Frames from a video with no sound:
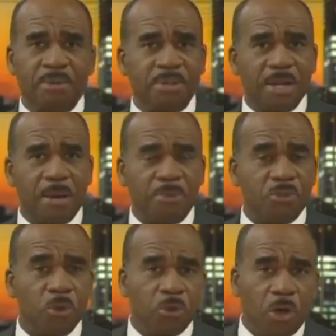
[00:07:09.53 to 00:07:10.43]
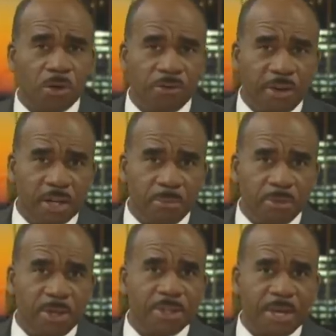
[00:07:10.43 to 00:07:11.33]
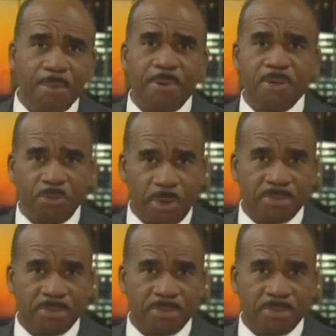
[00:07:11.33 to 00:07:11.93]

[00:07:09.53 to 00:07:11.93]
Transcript: Well, the top is no longer available on the company's